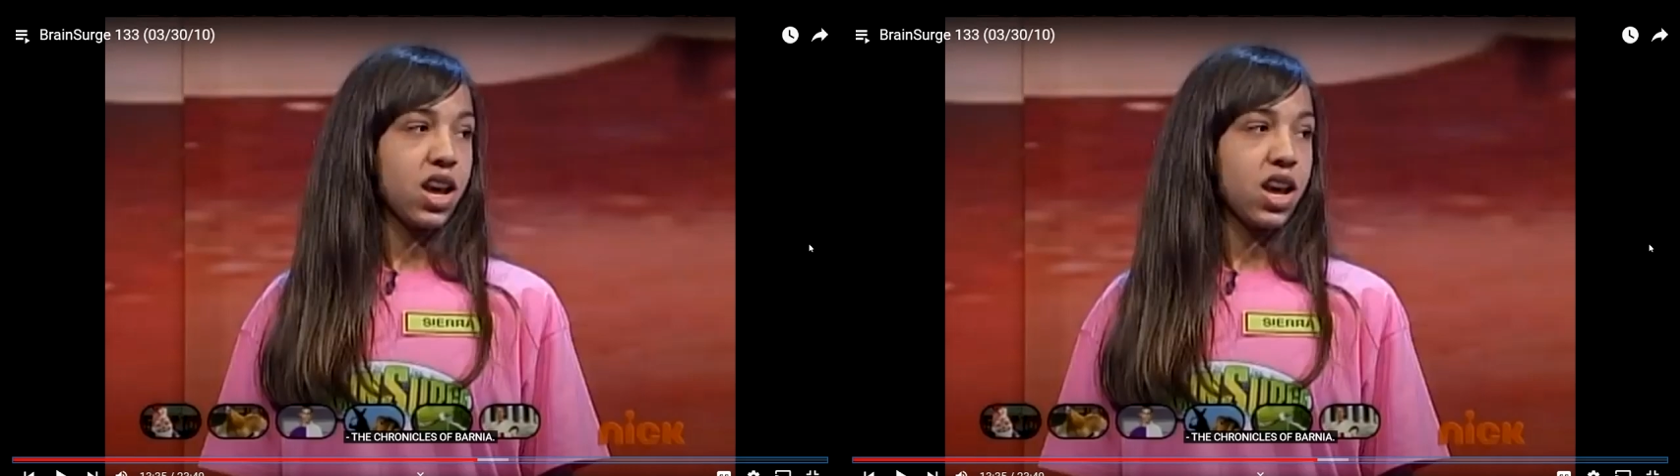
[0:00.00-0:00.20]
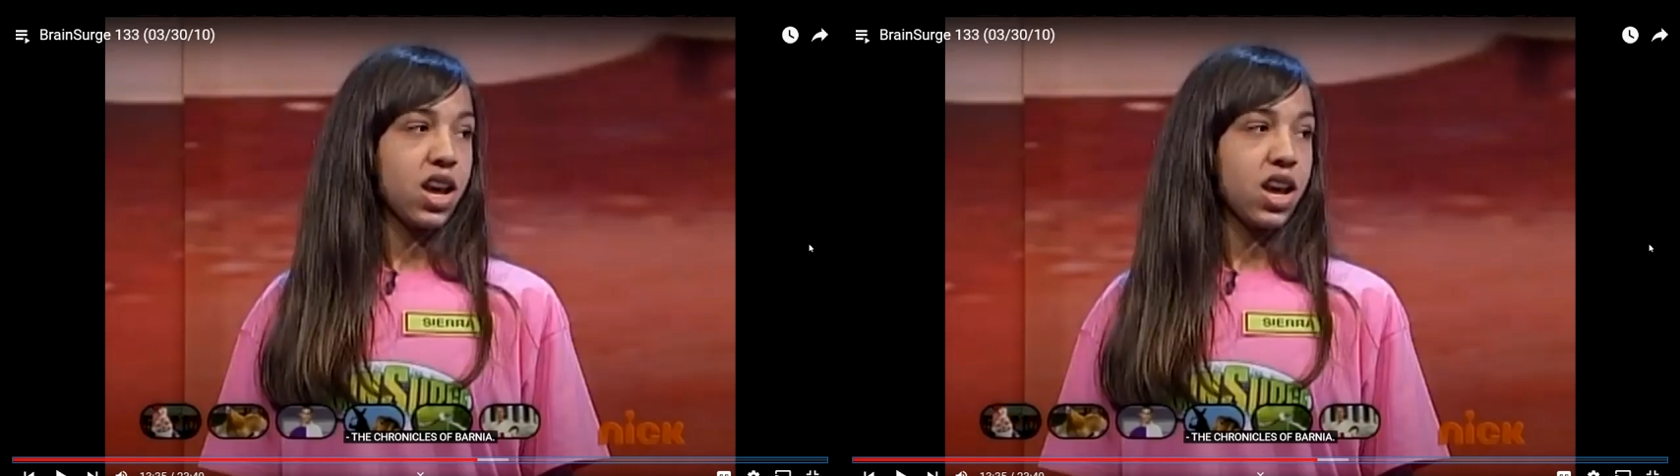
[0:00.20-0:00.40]
a
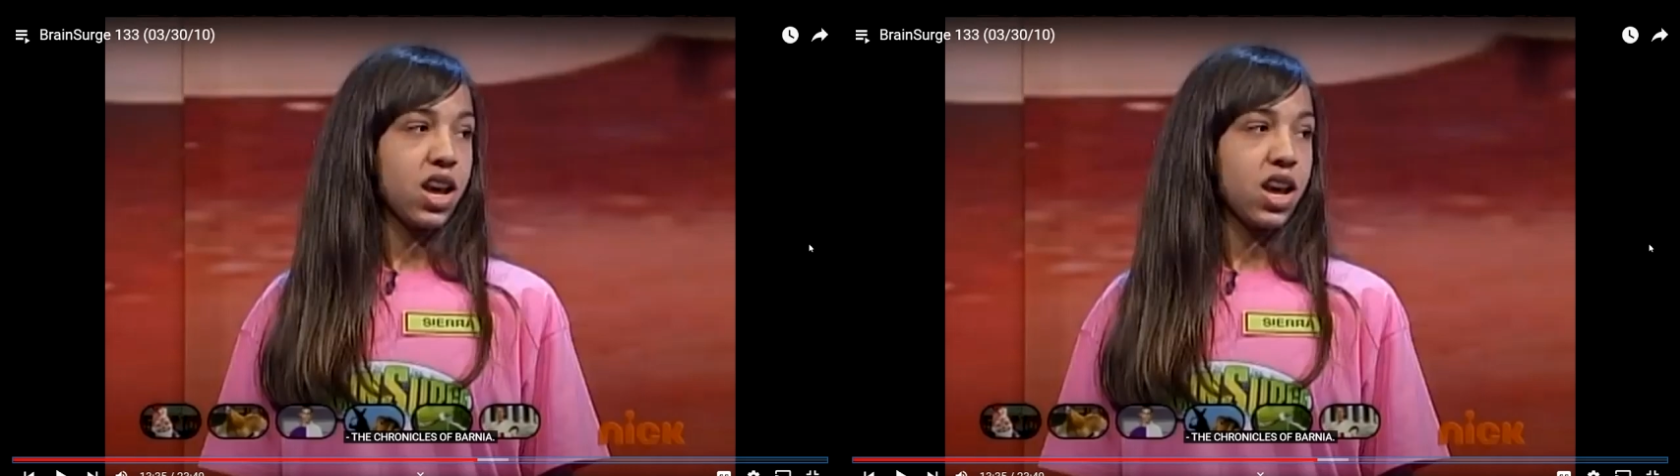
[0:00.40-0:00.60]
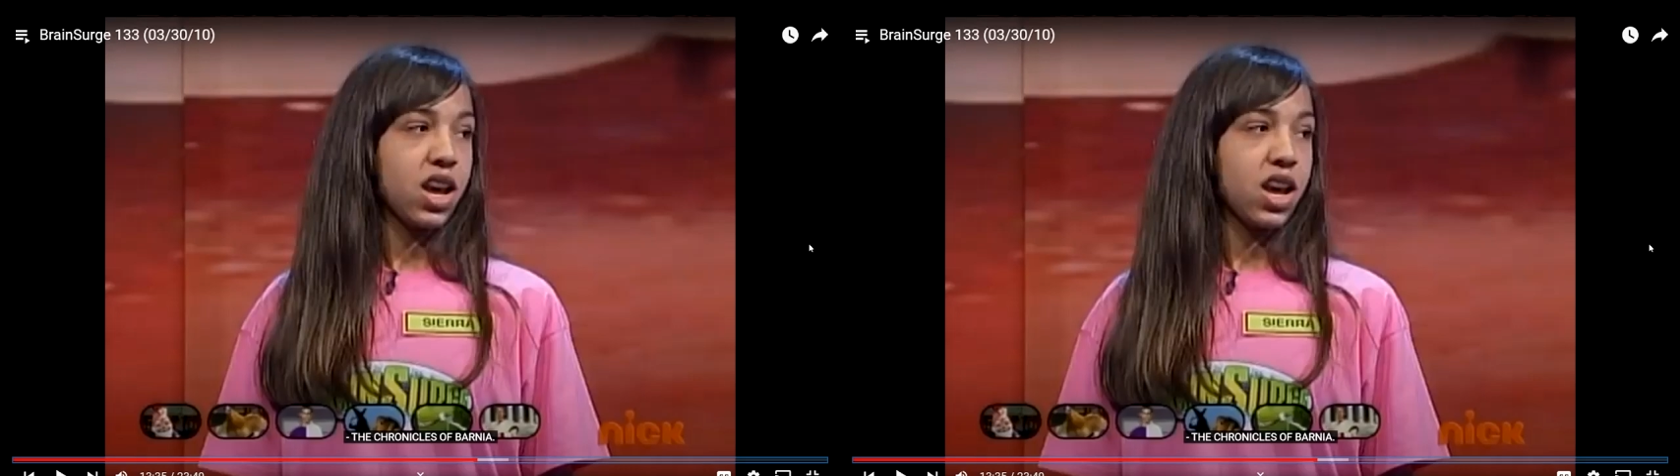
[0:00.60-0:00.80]
repeat
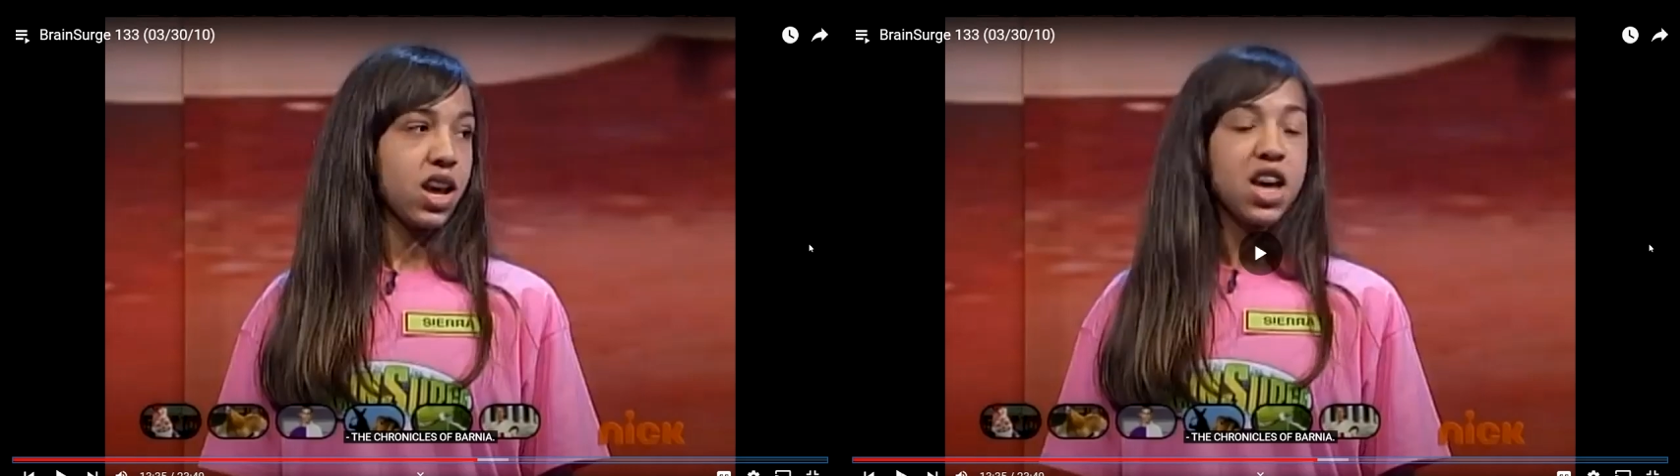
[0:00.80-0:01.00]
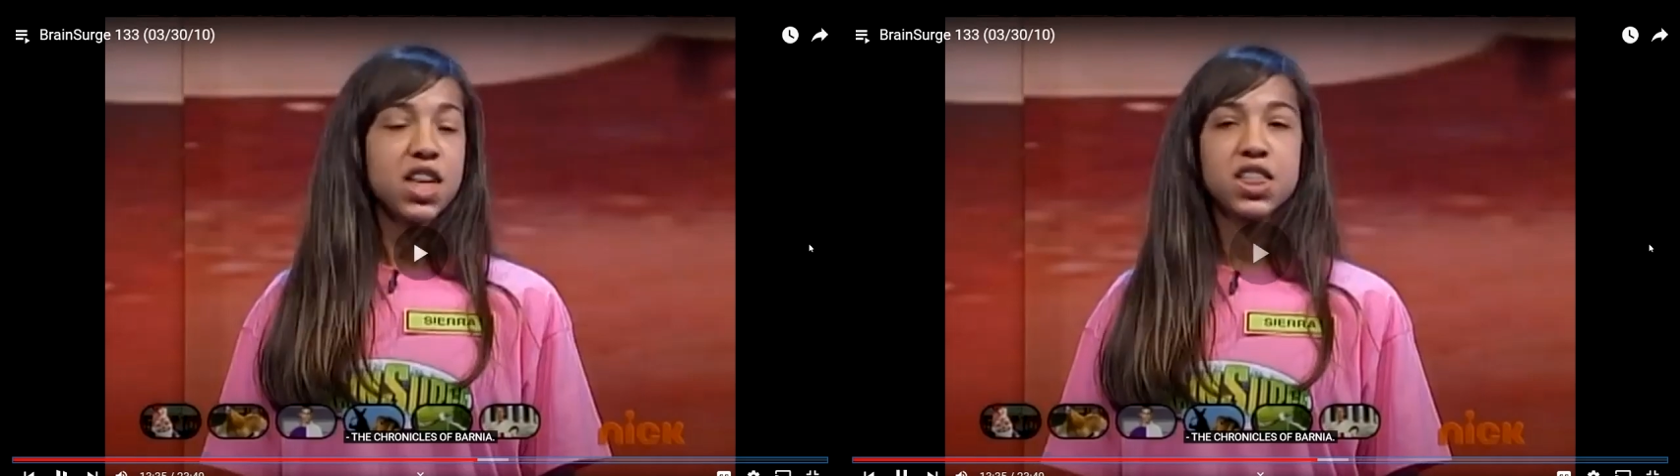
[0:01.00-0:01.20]
answer, okay.
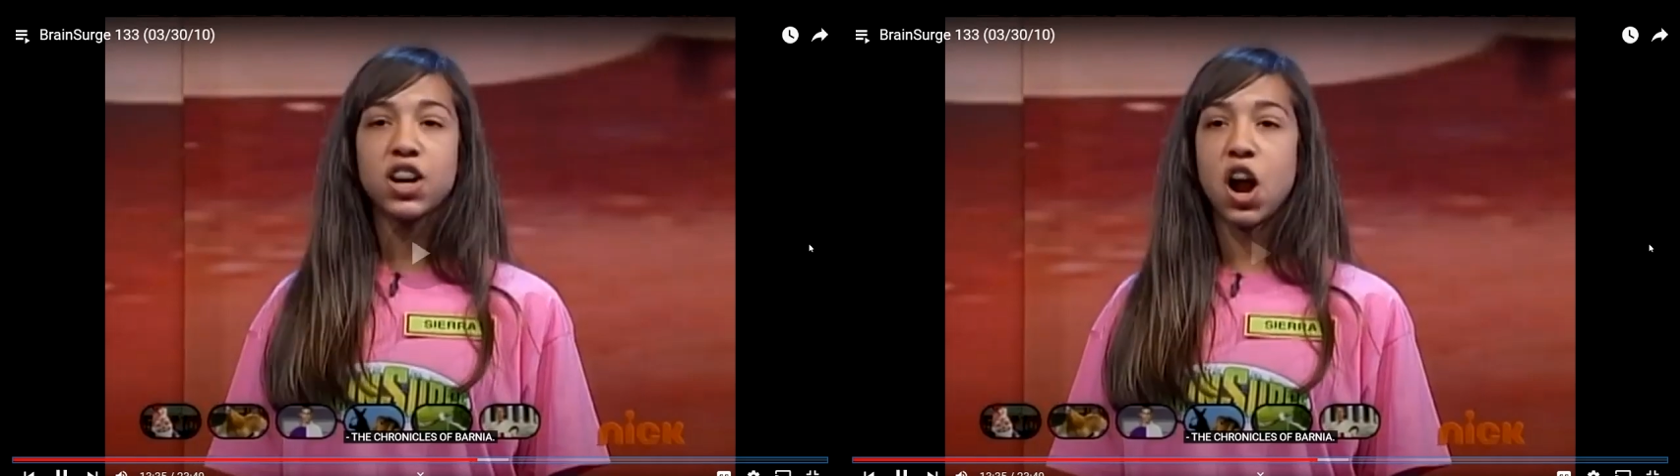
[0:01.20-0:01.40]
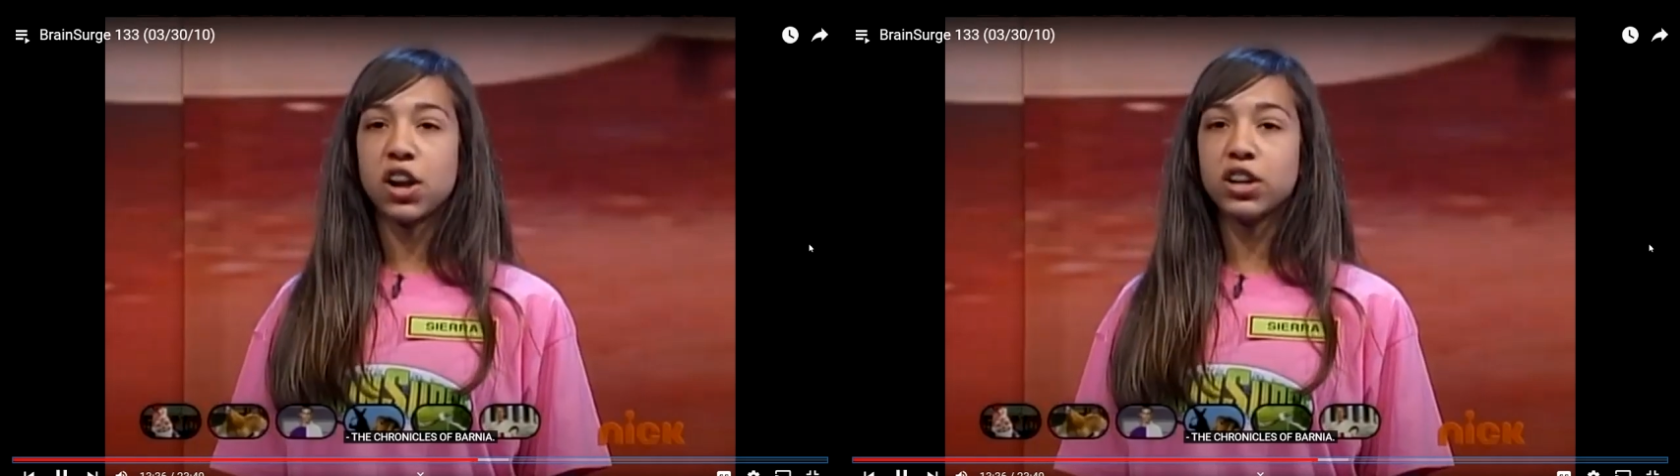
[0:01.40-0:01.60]
We're
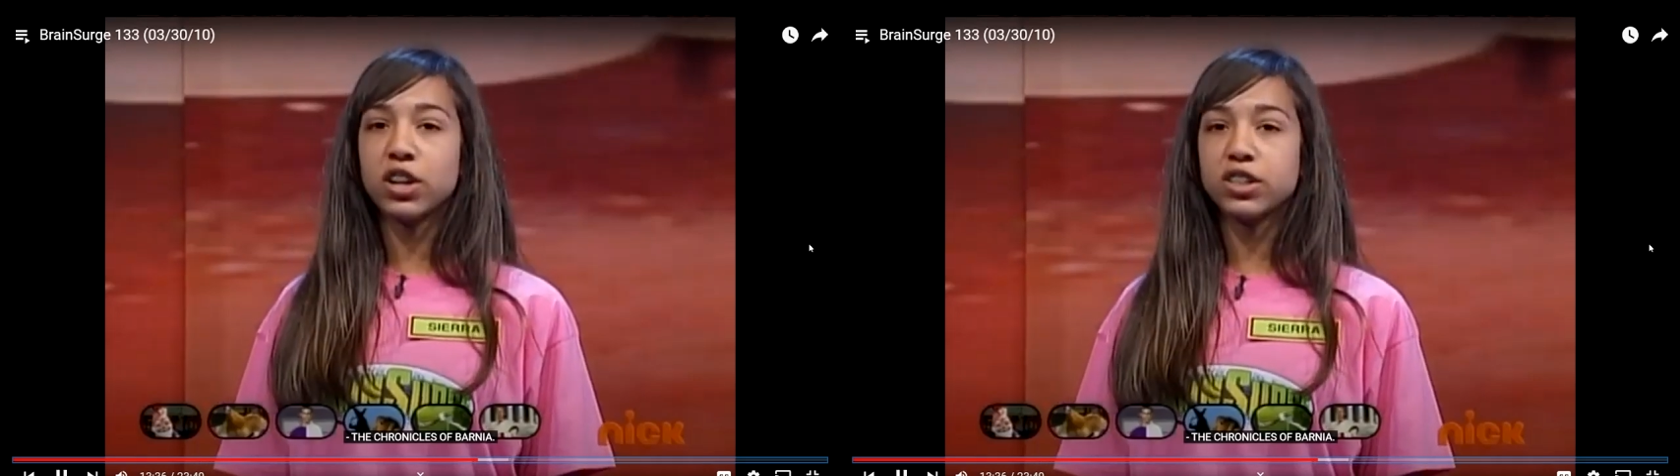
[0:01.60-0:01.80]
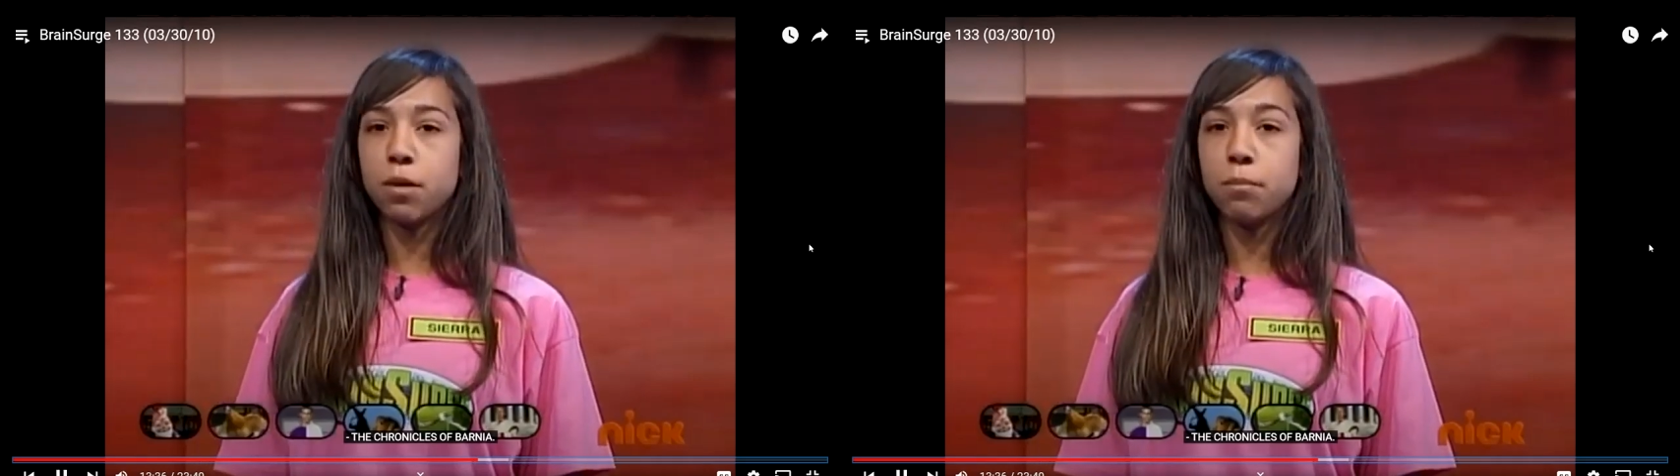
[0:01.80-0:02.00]
trying
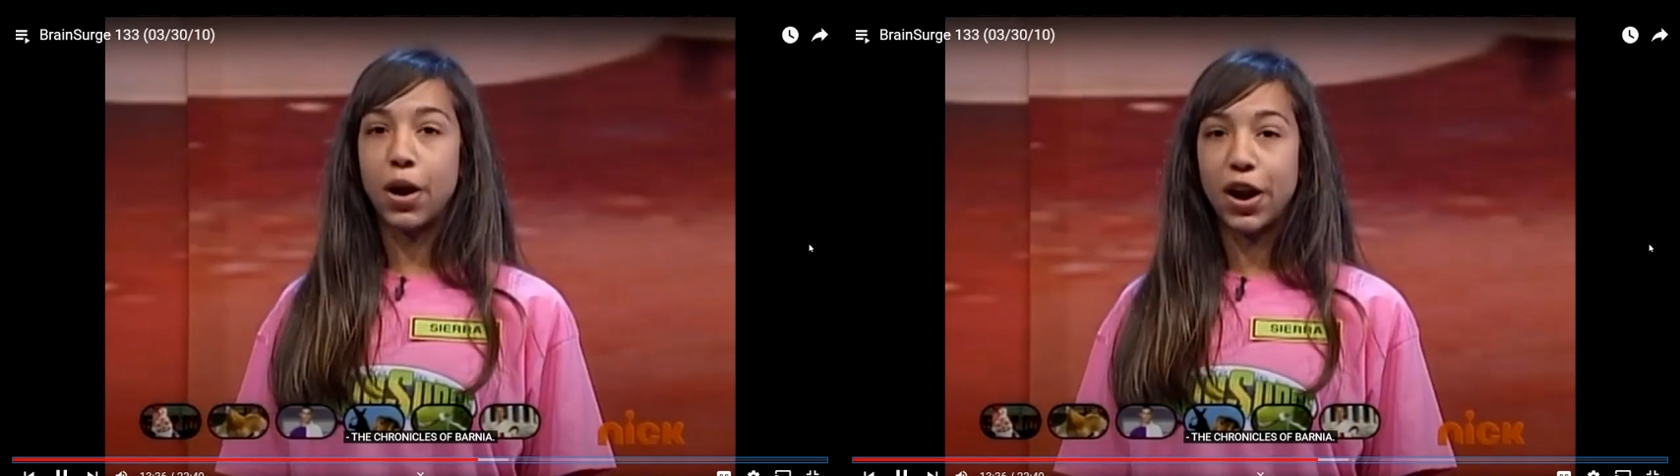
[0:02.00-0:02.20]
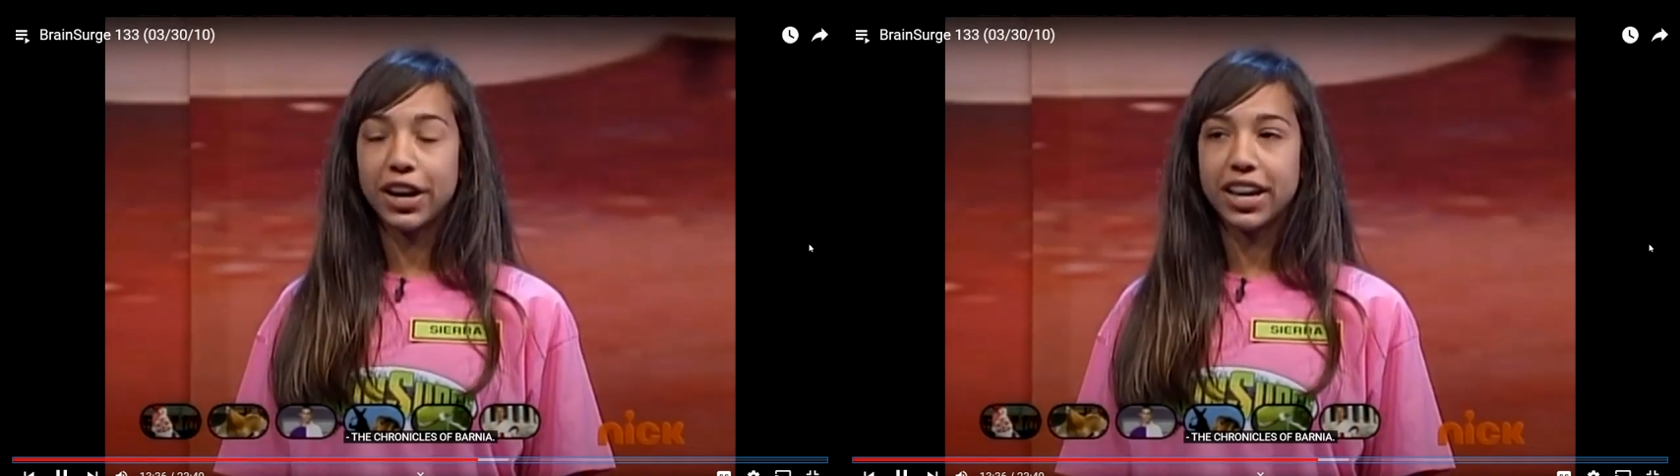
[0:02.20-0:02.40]
the
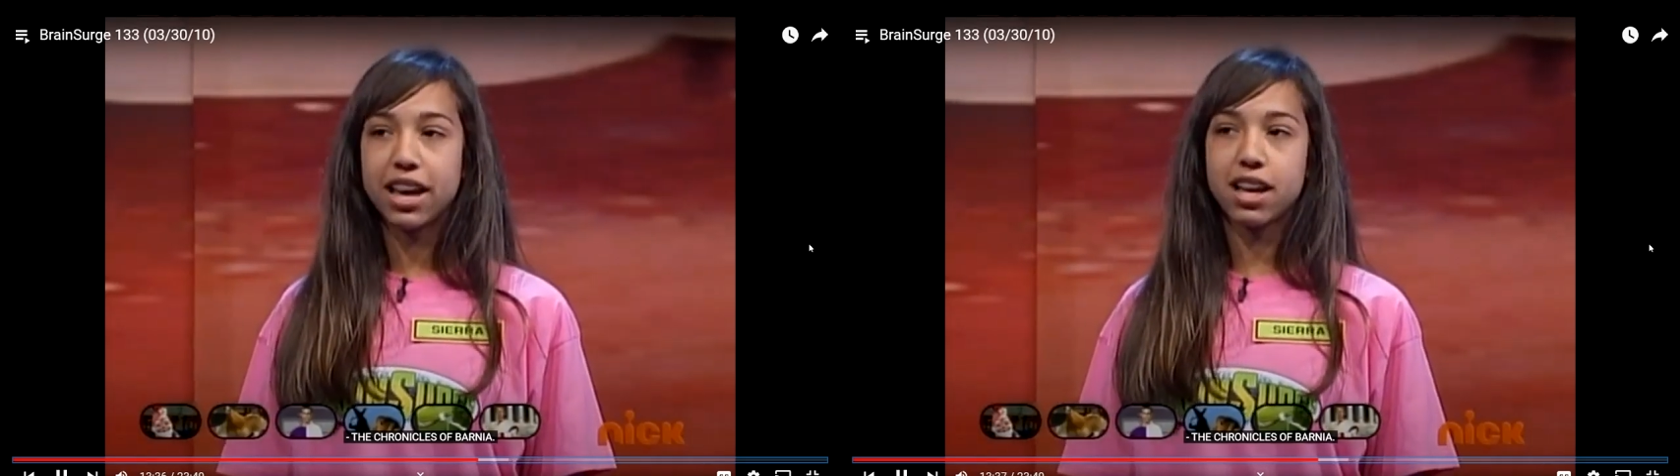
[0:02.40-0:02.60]
Barnia.